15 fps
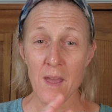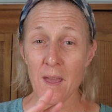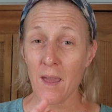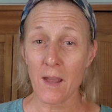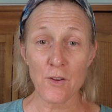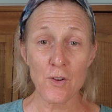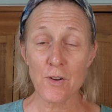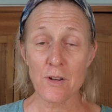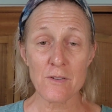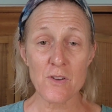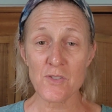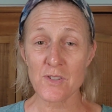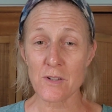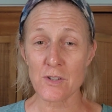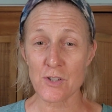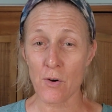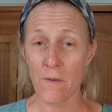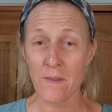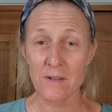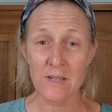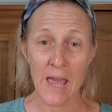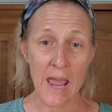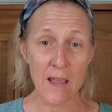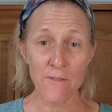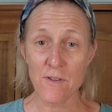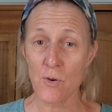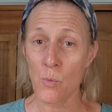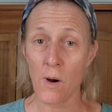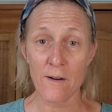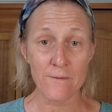and you can use it during the day if you
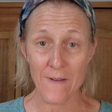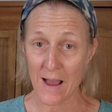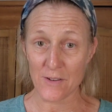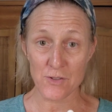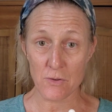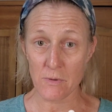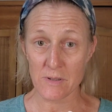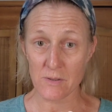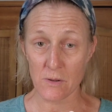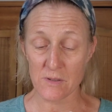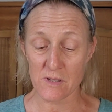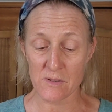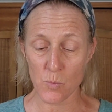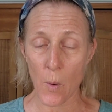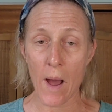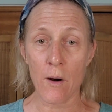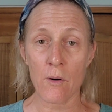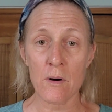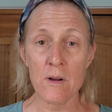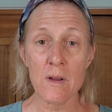want faster results as well.